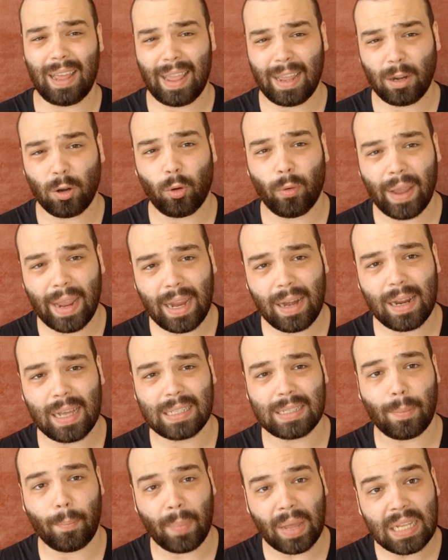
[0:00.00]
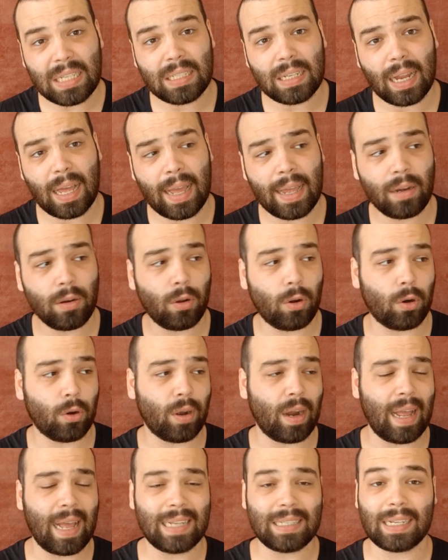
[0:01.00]
808, as a bass line,
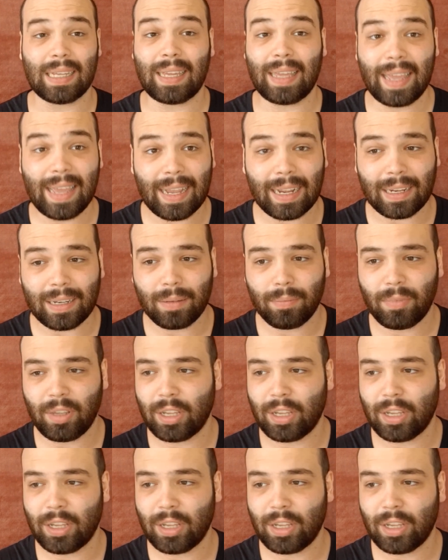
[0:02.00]
or as a kick.